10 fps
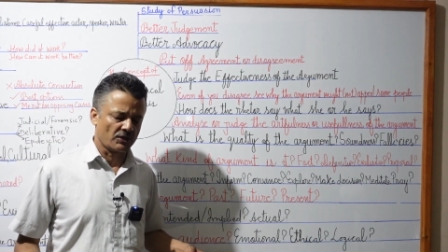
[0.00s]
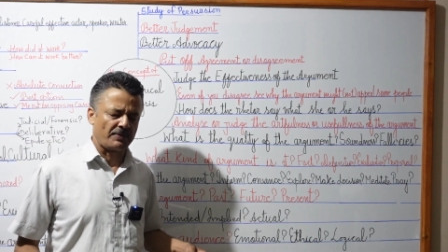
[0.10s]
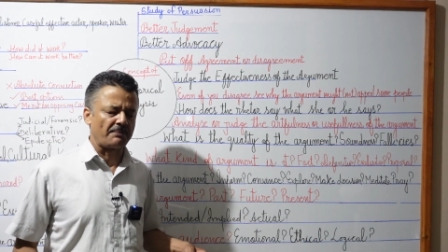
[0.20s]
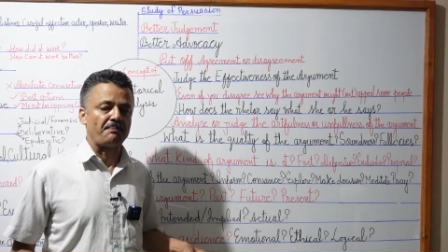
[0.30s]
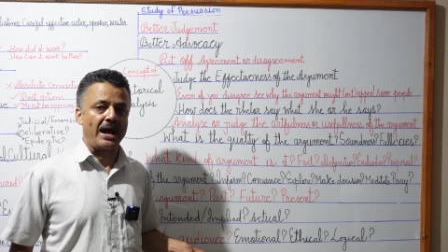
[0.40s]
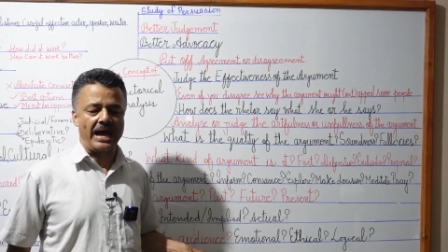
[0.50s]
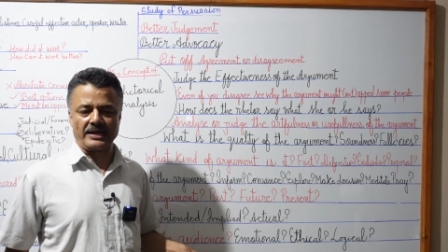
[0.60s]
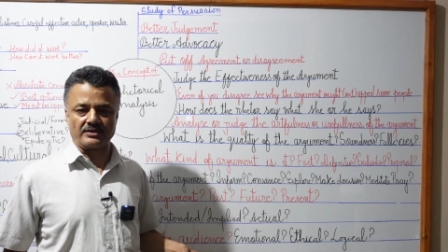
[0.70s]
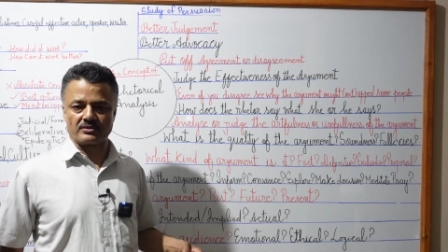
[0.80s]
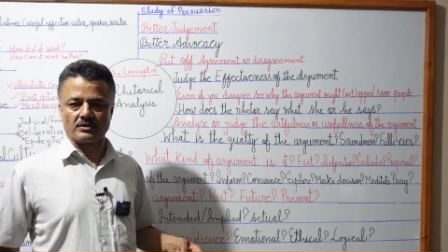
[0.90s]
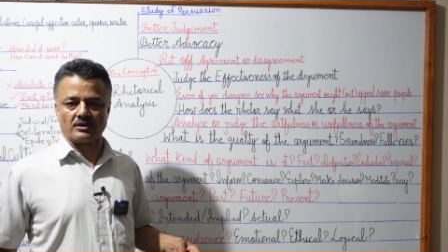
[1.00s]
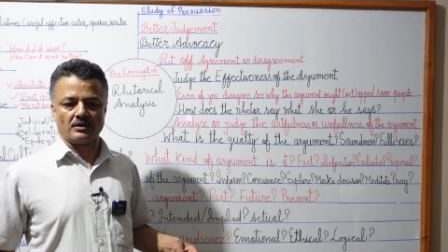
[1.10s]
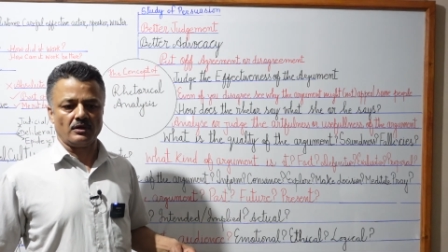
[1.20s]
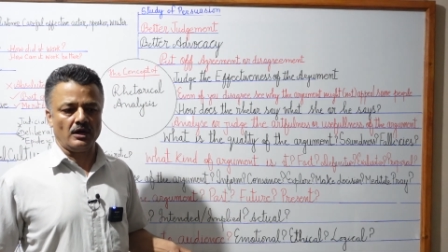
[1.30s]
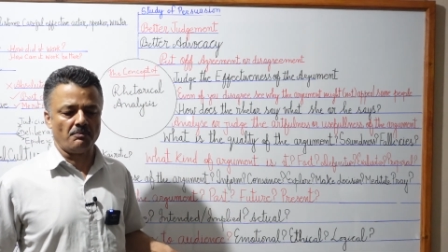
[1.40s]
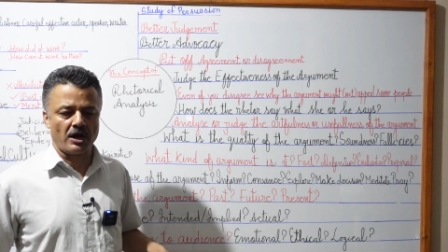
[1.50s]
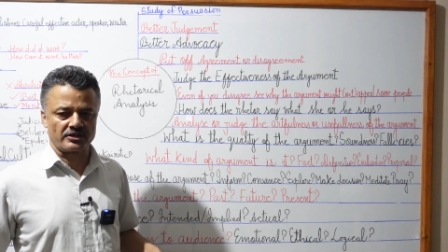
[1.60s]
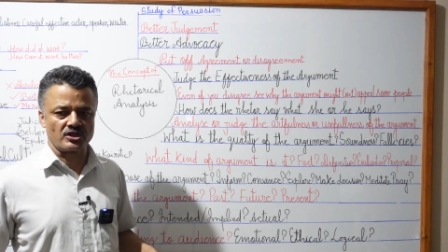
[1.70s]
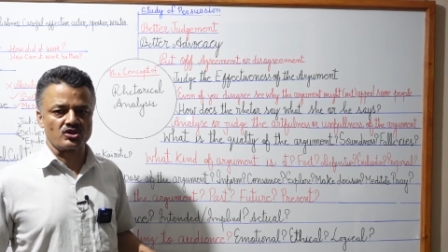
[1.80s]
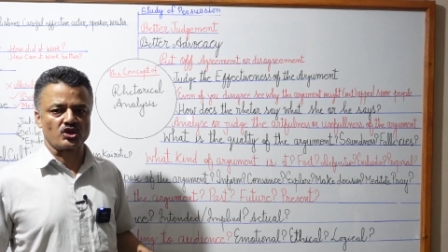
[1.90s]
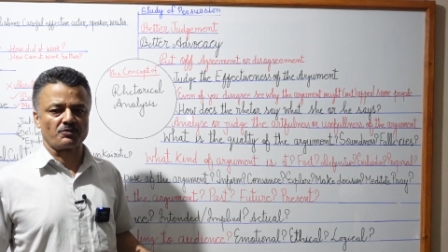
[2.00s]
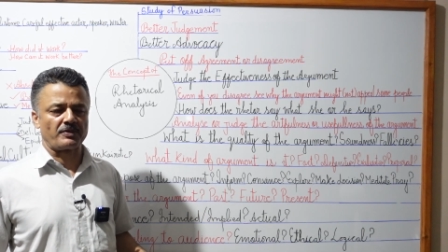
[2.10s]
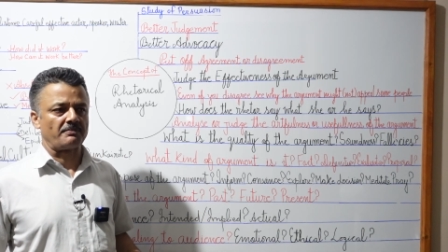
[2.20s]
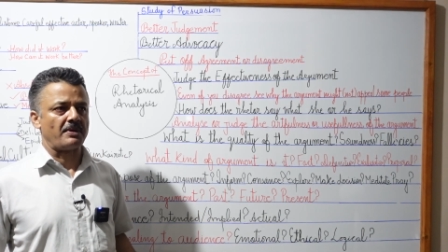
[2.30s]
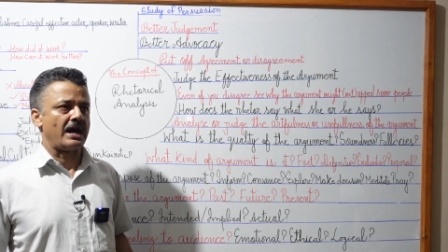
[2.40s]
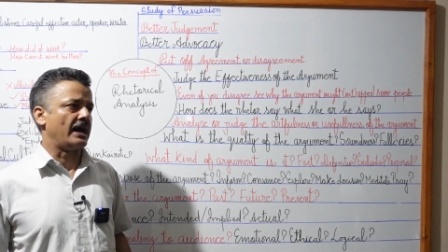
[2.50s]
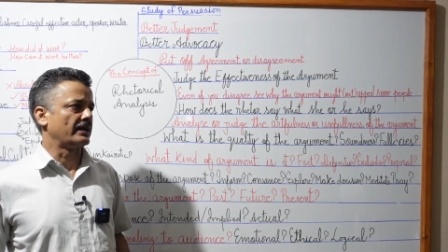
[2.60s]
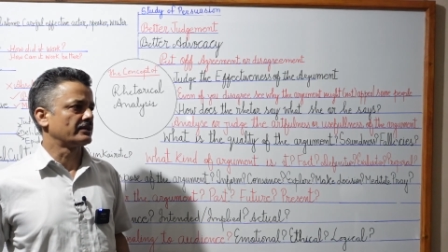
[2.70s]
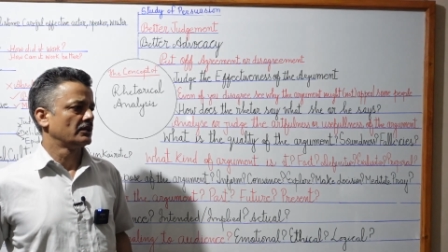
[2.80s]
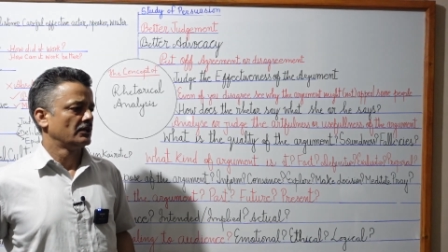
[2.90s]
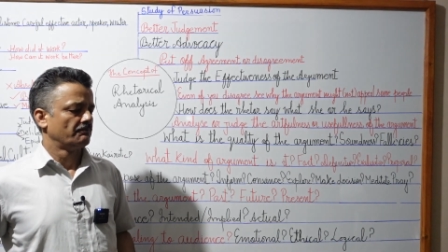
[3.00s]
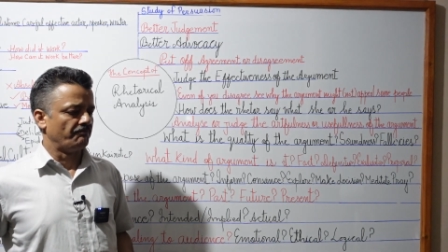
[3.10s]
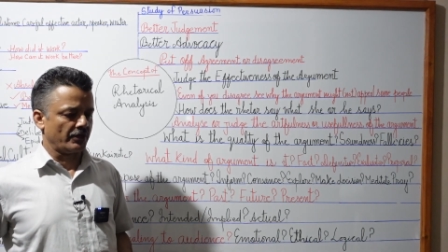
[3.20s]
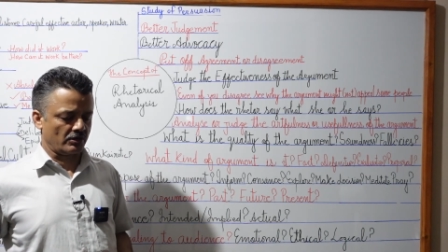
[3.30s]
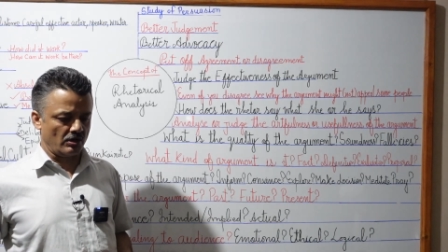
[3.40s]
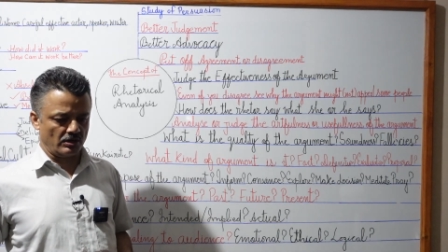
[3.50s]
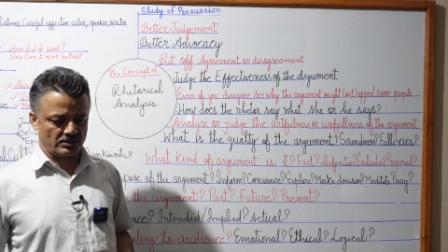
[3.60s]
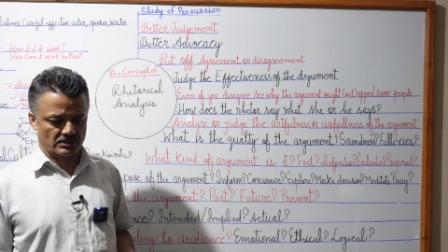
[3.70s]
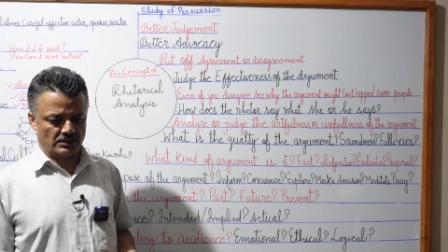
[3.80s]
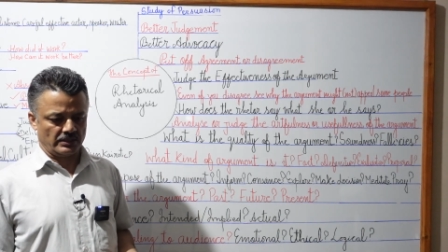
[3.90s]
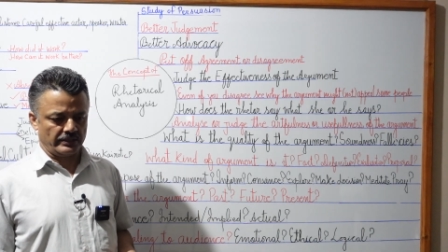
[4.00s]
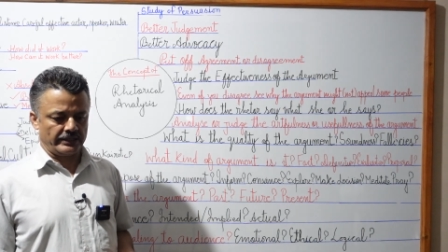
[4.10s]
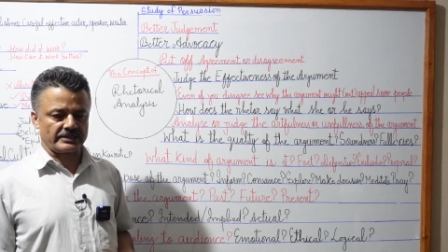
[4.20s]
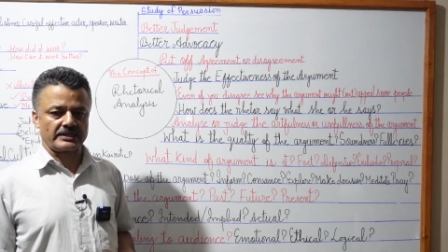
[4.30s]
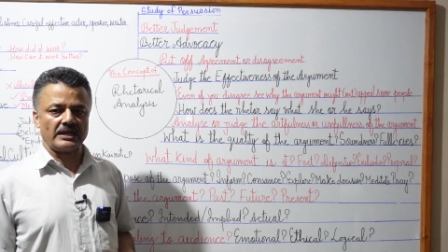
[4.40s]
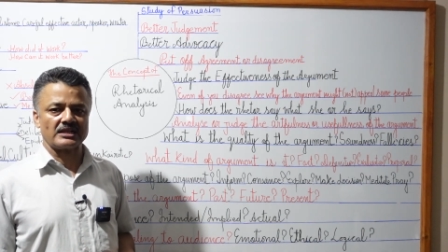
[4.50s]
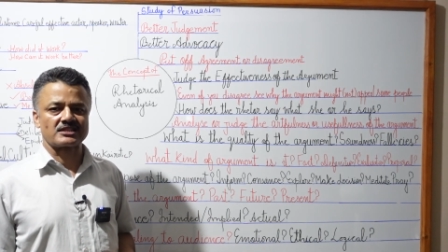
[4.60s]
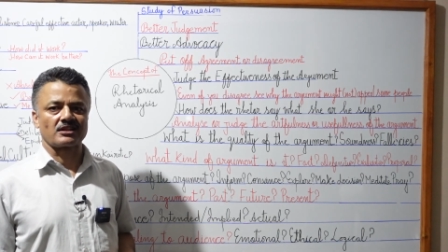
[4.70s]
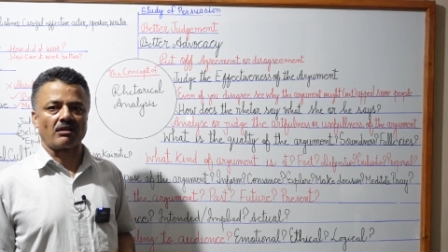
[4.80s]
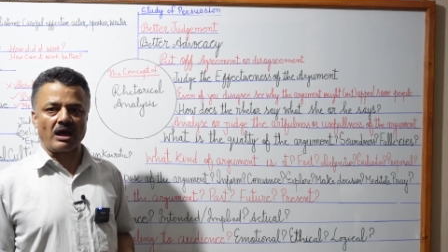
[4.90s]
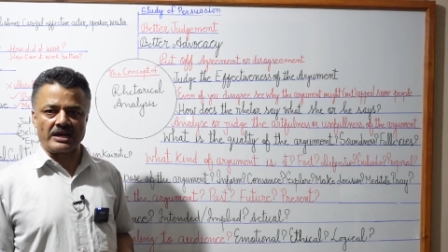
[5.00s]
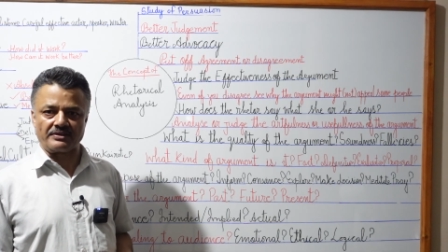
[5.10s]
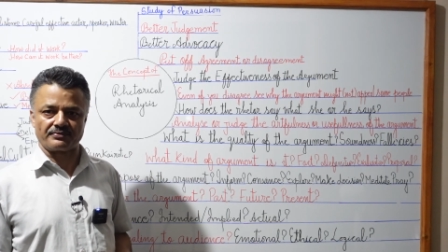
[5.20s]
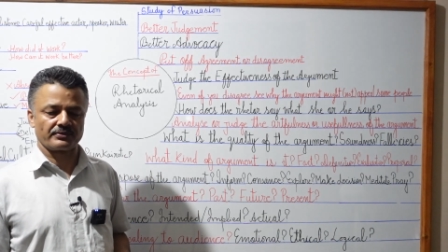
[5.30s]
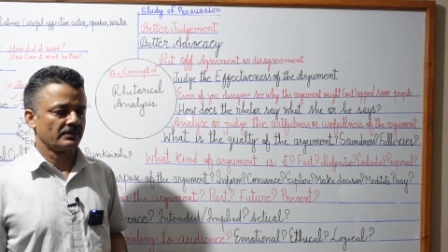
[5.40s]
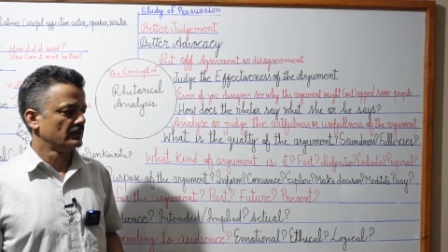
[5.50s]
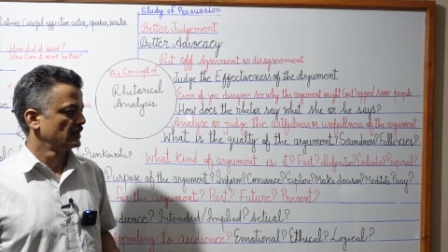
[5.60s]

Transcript: be banned. Abortion should be banned because it kills life.